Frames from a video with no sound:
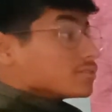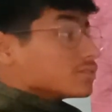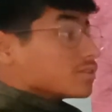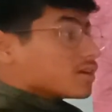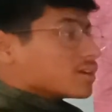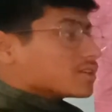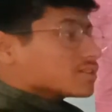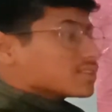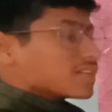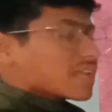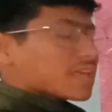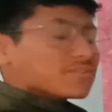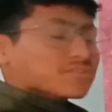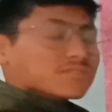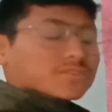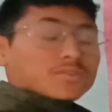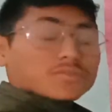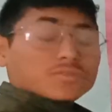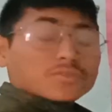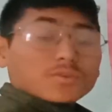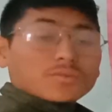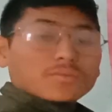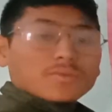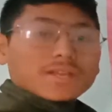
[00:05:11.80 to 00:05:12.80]
the types
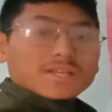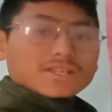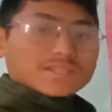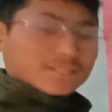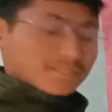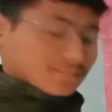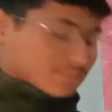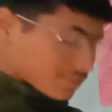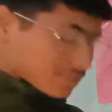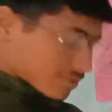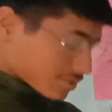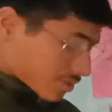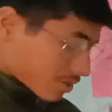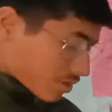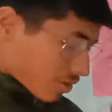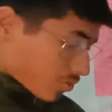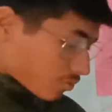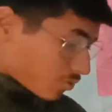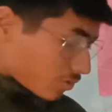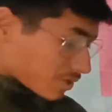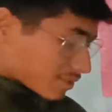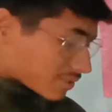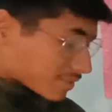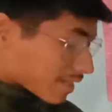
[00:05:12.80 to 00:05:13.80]
of chromatins
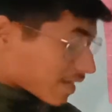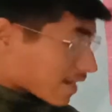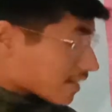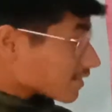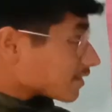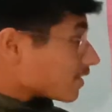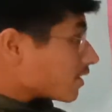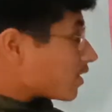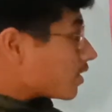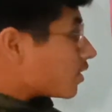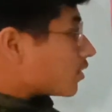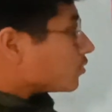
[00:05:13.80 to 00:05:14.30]
which are